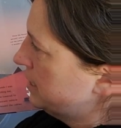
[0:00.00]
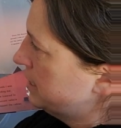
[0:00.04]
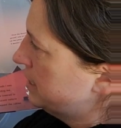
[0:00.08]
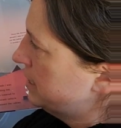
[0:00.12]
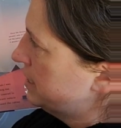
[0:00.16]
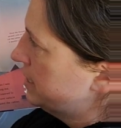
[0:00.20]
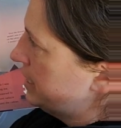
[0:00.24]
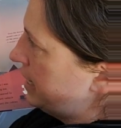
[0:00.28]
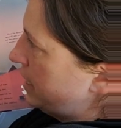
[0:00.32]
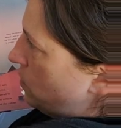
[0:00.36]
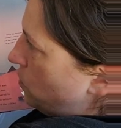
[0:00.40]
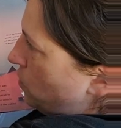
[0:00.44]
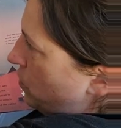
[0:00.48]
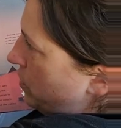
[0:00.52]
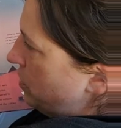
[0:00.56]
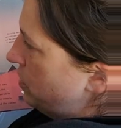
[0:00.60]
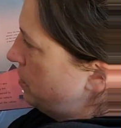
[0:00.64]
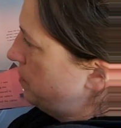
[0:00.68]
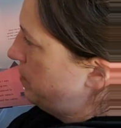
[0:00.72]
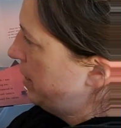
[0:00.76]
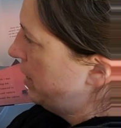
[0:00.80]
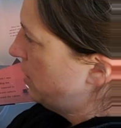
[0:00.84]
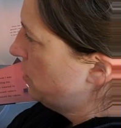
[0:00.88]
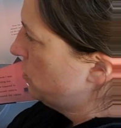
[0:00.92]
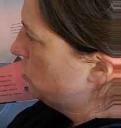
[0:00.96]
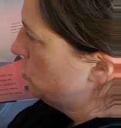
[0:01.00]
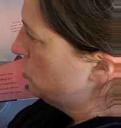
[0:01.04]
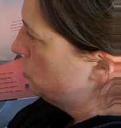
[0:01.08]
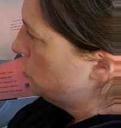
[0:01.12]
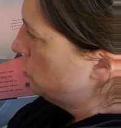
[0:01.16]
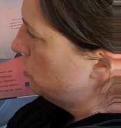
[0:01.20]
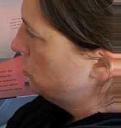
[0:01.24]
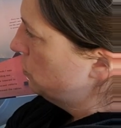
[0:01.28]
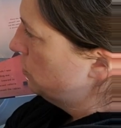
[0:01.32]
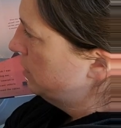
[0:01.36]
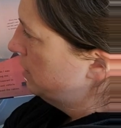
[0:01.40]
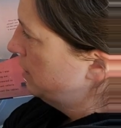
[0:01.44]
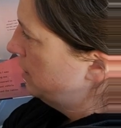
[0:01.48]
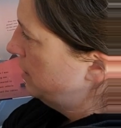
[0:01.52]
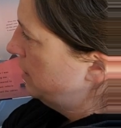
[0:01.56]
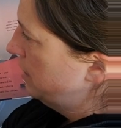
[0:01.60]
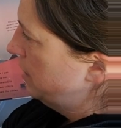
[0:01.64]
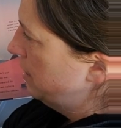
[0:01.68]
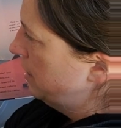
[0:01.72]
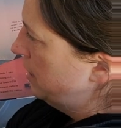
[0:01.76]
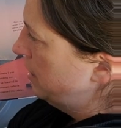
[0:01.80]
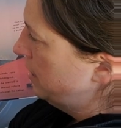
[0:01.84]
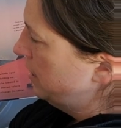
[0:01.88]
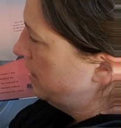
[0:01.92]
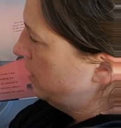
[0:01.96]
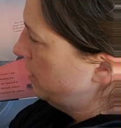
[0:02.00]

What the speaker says: It stayed with the parachute. And